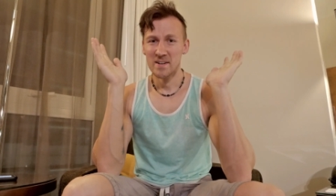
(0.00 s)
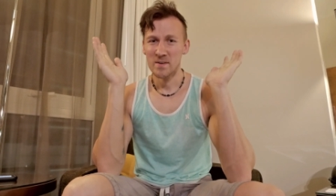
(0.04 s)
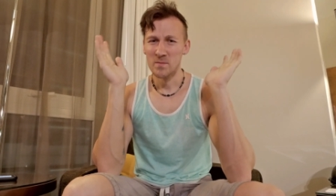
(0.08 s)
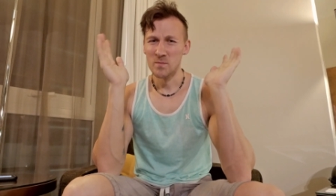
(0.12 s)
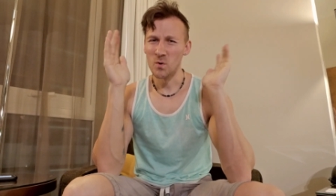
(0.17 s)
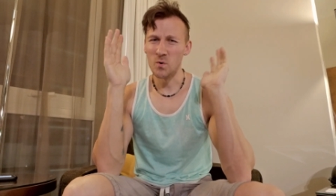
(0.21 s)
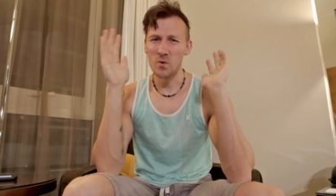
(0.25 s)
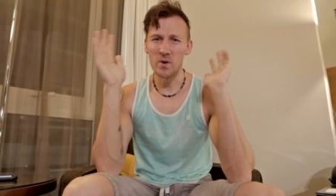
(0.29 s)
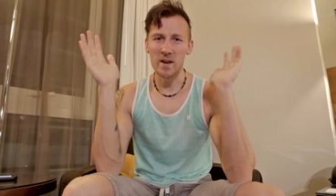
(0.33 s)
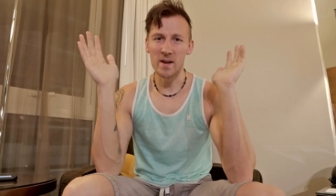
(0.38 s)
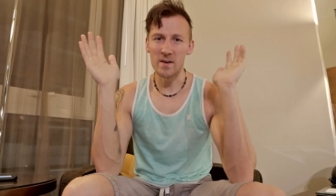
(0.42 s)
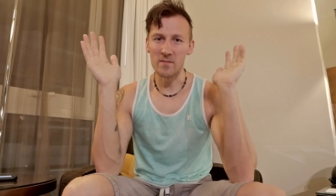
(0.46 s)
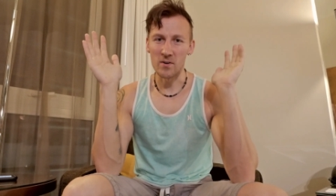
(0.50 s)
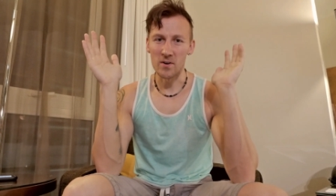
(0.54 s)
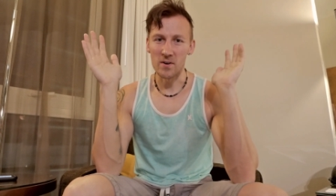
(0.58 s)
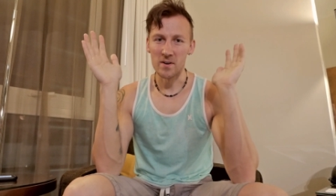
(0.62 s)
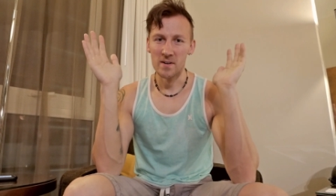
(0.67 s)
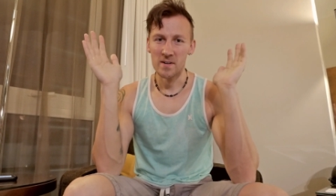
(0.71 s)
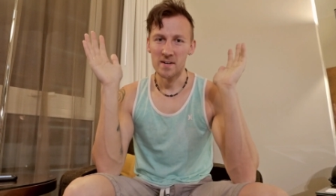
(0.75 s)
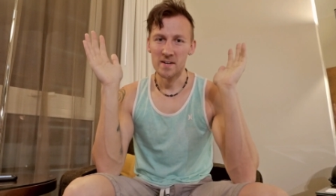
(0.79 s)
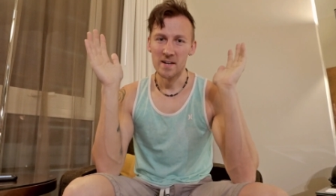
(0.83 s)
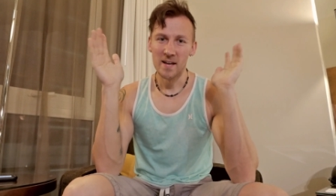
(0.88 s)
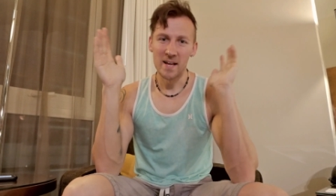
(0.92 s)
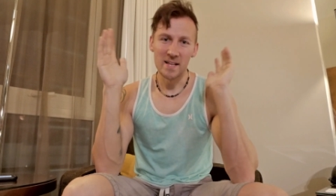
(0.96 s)
But whatever.
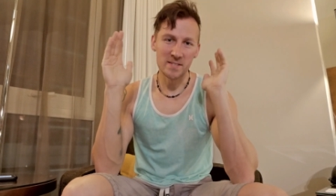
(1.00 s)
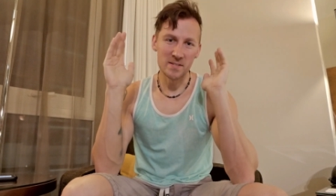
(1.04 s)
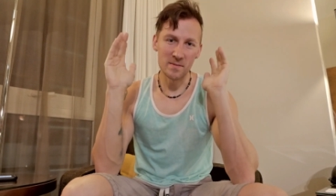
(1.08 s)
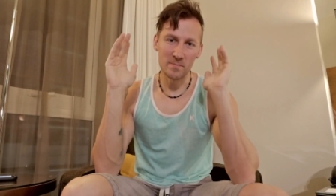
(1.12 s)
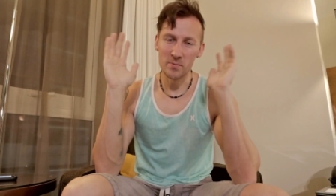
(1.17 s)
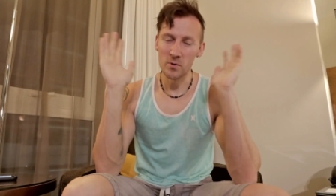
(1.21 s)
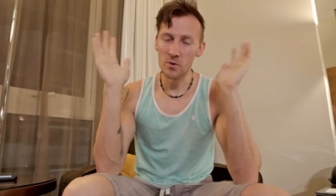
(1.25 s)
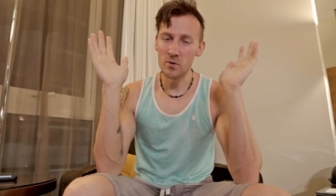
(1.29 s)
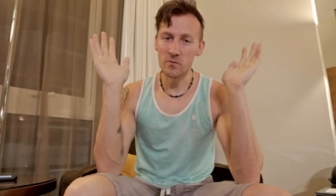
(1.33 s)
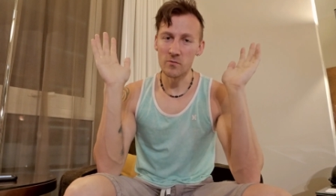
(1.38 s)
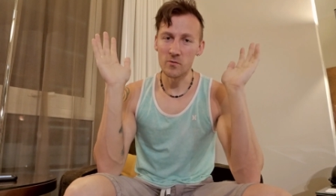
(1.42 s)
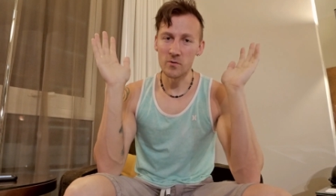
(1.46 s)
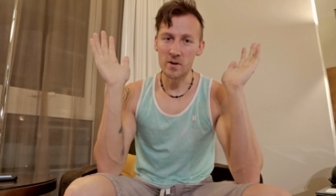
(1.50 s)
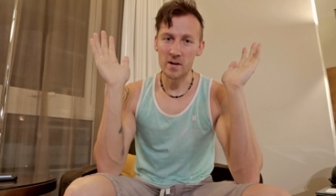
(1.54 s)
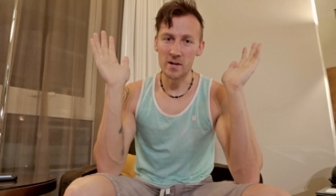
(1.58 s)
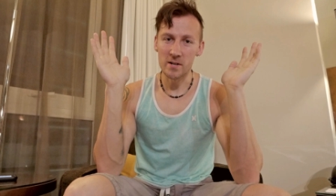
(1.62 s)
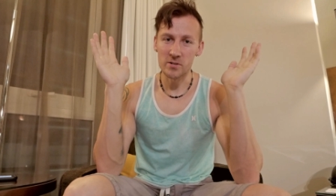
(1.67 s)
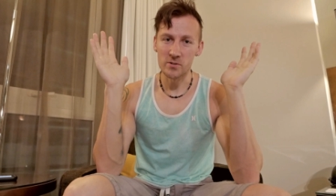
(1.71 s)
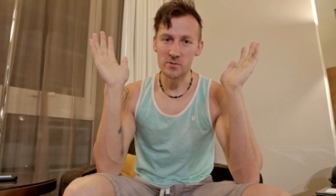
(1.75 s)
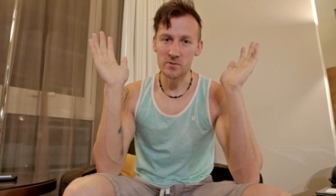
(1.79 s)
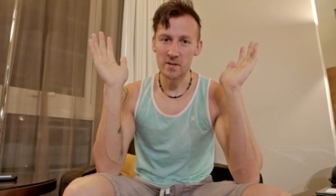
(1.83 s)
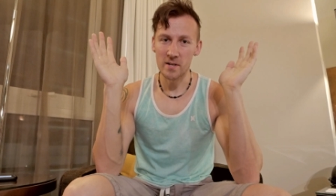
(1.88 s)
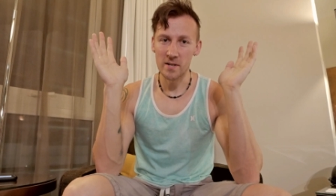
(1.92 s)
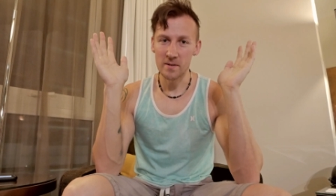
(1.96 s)
It's a beautiful
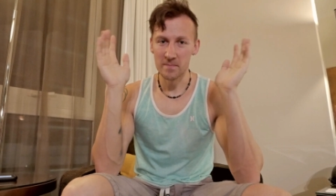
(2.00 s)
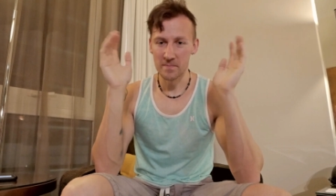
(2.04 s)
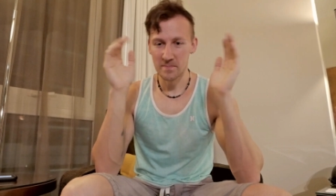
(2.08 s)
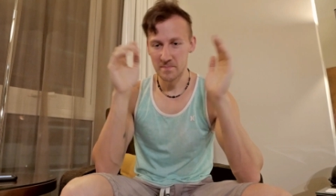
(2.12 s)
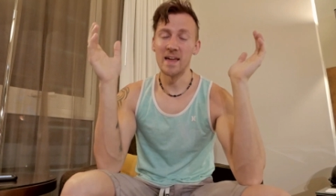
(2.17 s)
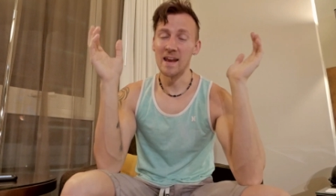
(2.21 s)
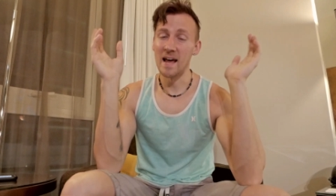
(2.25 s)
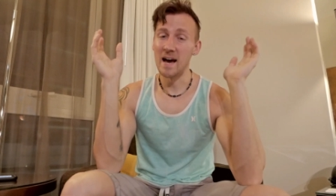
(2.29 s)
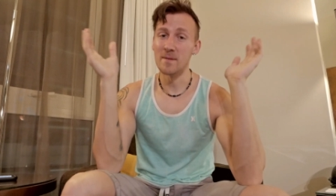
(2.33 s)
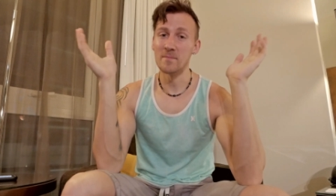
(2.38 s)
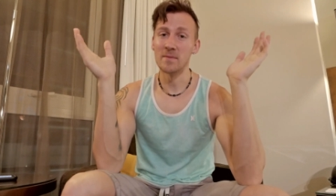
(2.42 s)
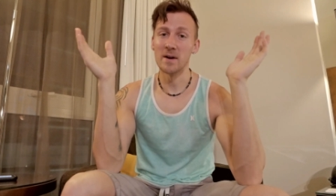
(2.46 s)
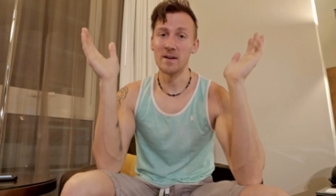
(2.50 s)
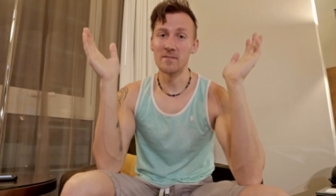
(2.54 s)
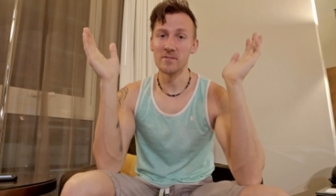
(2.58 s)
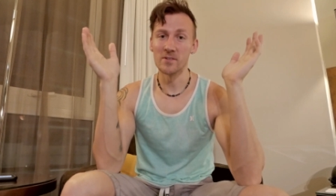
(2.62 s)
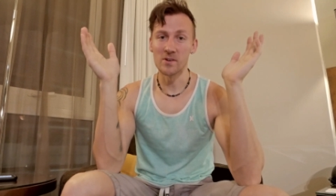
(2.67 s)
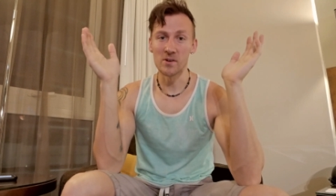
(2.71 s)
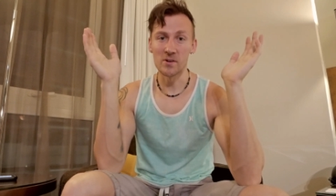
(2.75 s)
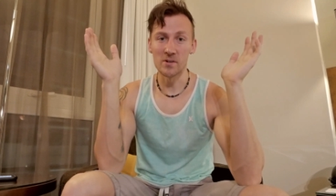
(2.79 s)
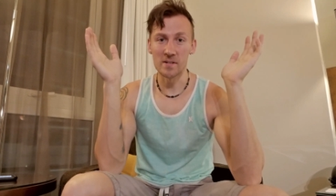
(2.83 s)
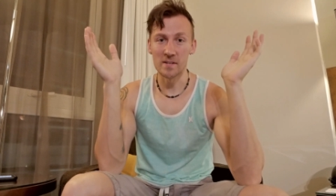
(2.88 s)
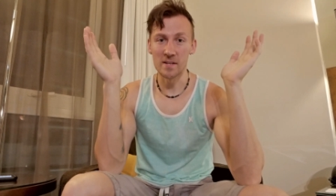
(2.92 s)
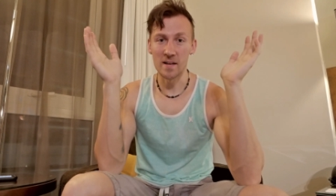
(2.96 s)
country, and I'm having a
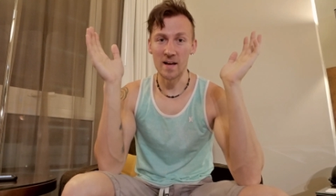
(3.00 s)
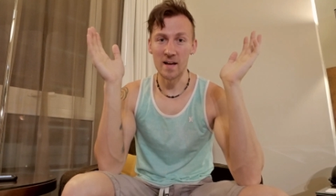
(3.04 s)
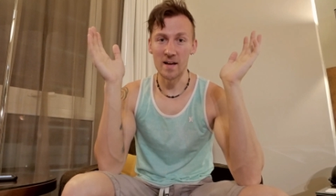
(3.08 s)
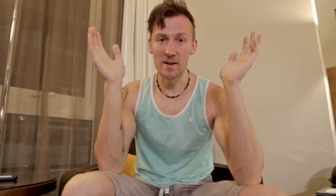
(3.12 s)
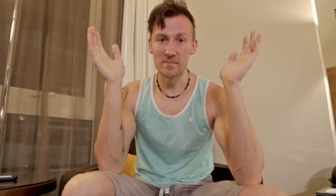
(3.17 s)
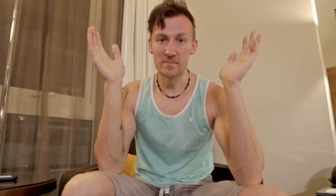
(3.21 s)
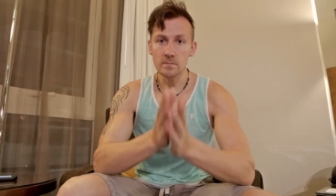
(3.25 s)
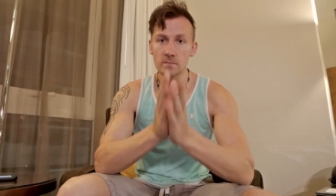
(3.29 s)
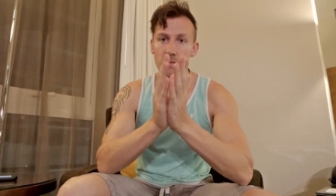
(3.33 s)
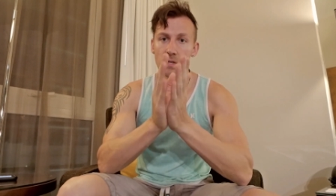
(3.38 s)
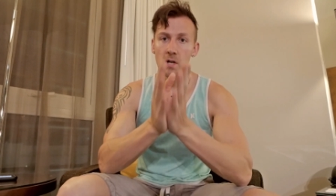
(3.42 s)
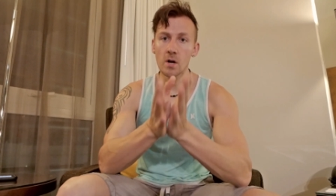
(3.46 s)
good time.